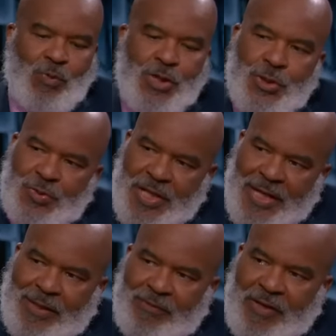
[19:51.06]
when you
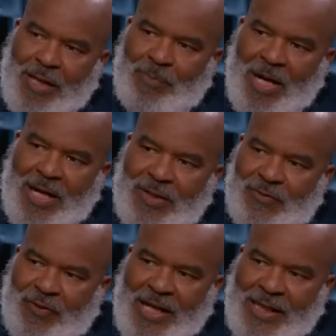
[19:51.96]
take a vampire's
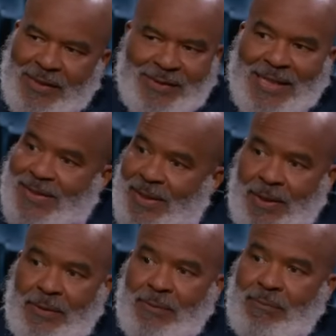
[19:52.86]
fangs, that's
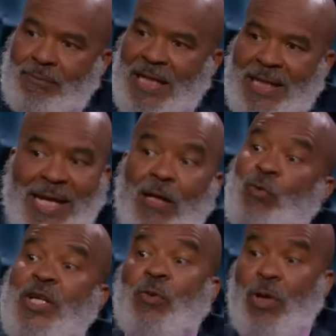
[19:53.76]
it. Yeah. They can't
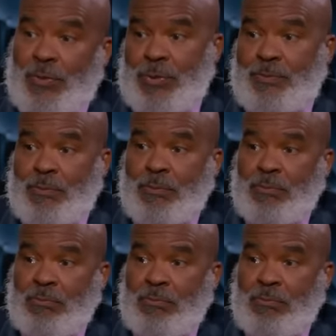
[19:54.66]
regrow them. They can't